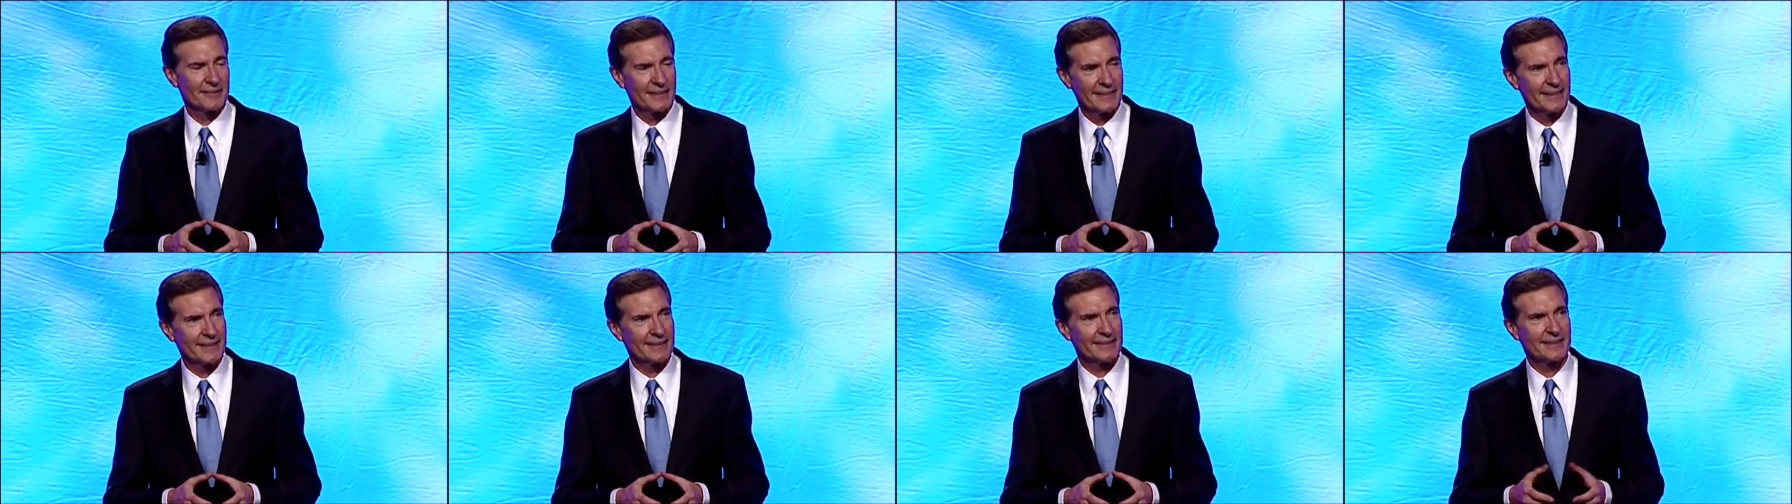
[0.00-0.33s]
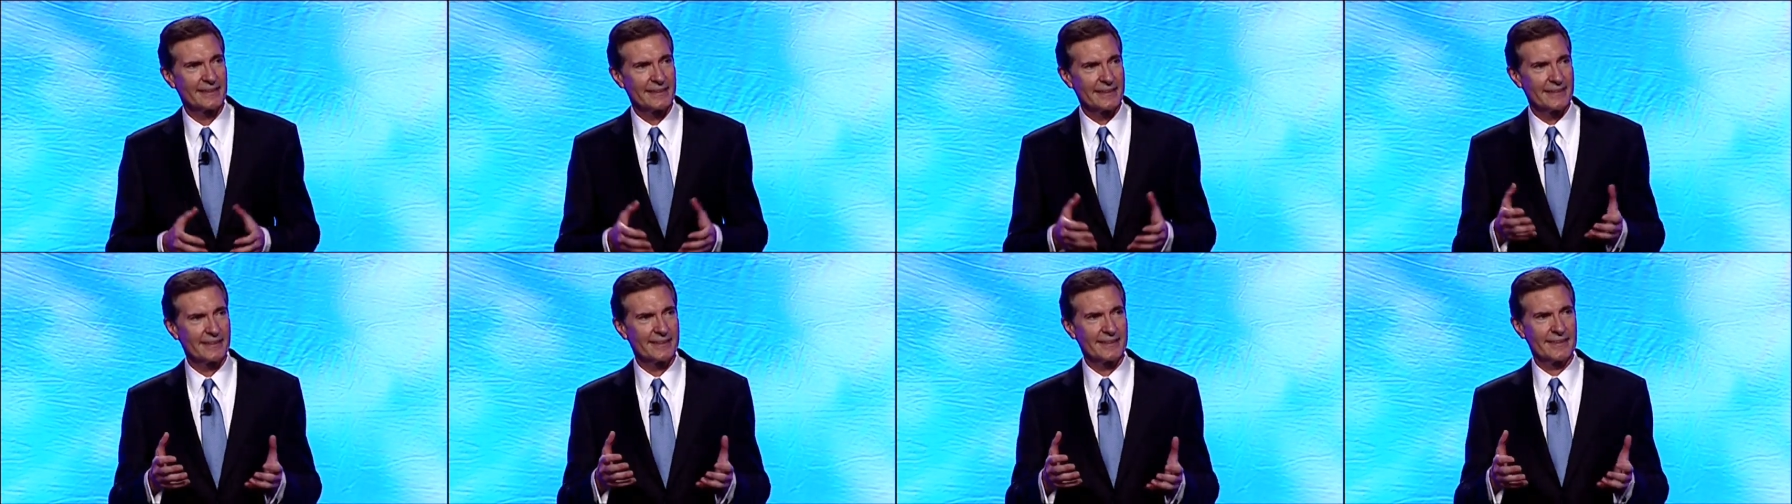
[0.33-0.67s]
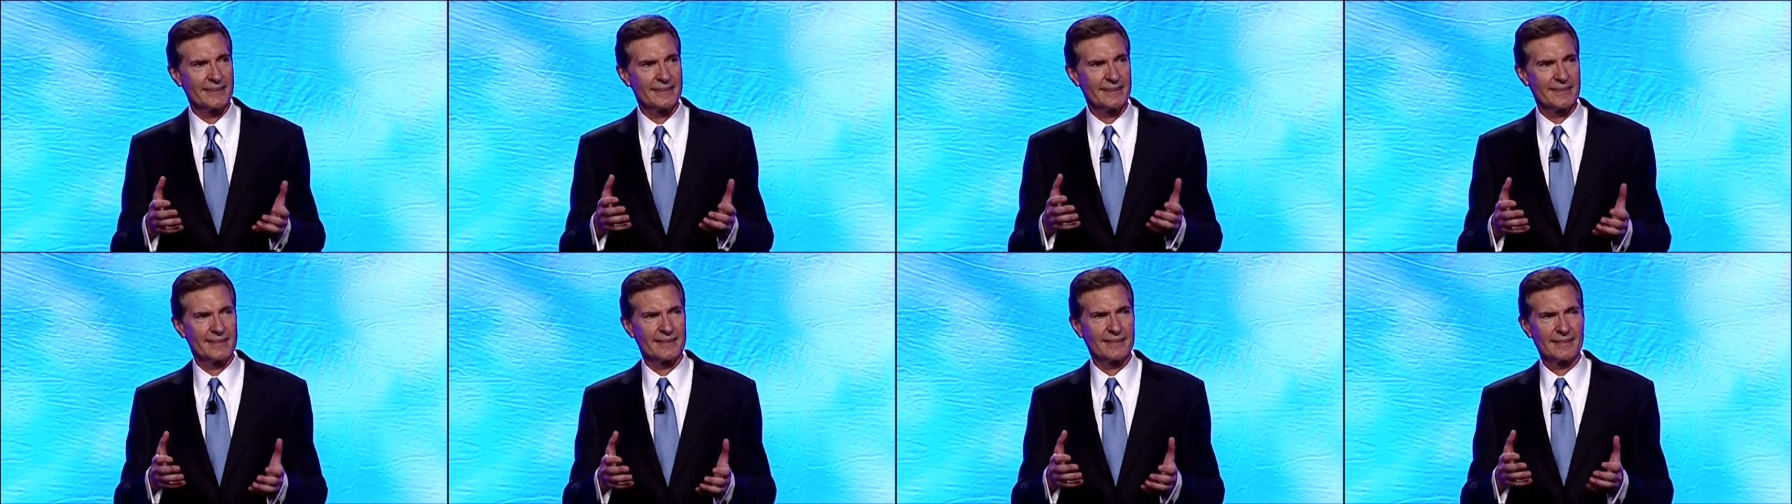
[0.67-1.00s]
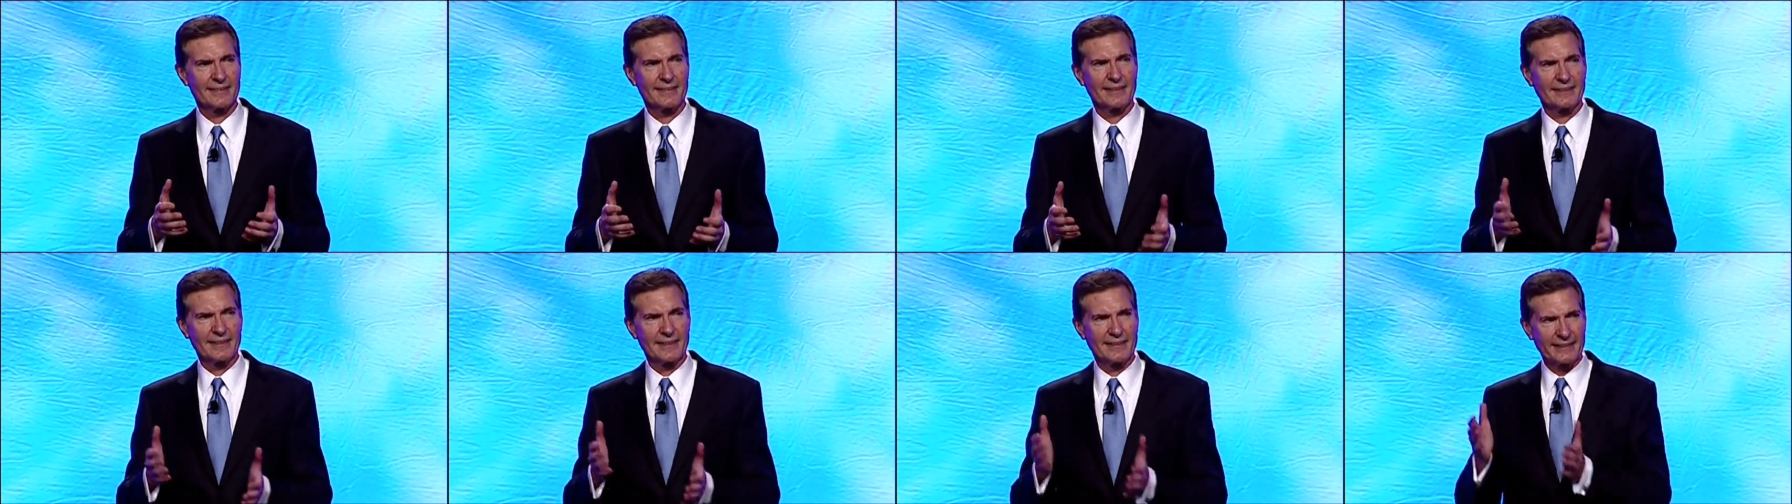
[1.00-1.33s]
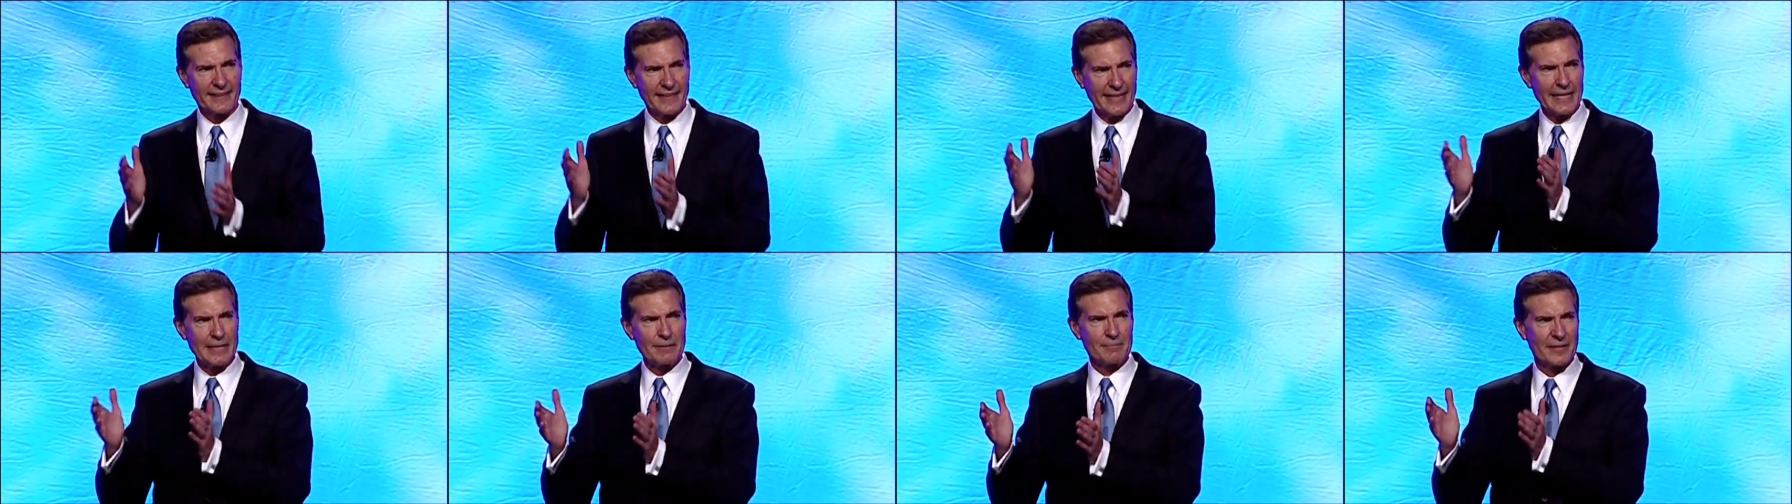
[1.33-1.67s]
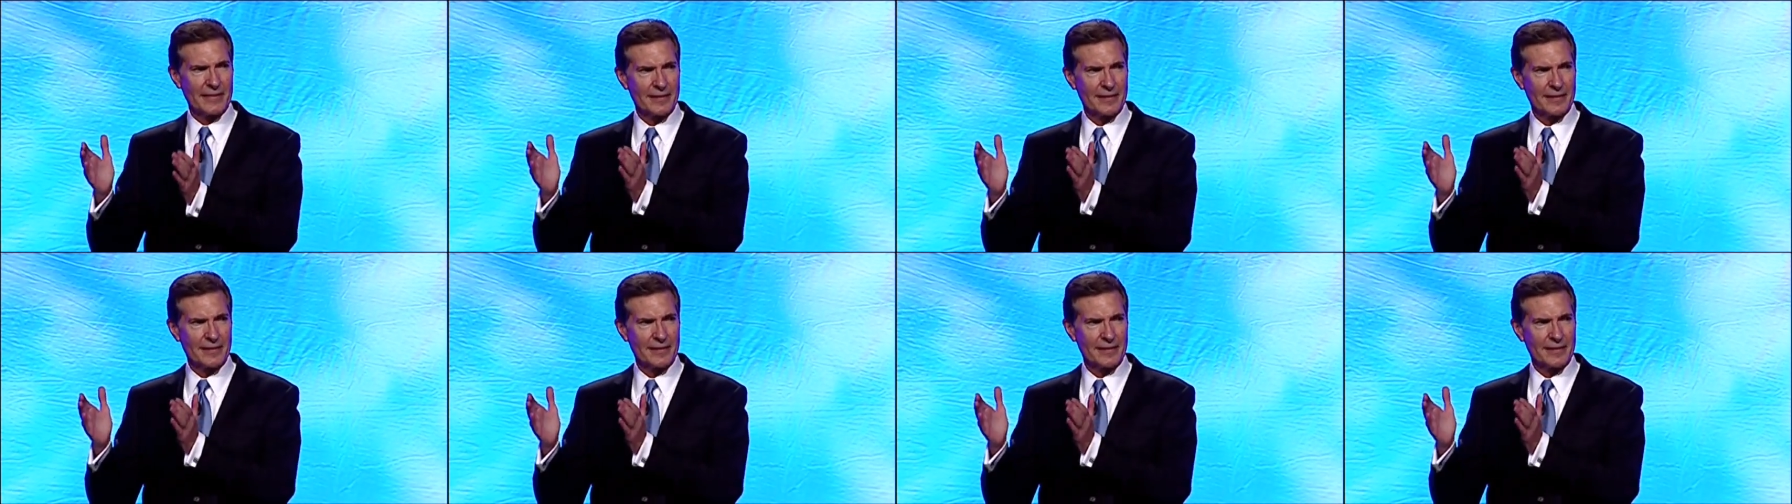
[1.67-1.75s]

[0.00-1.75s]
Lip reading: that came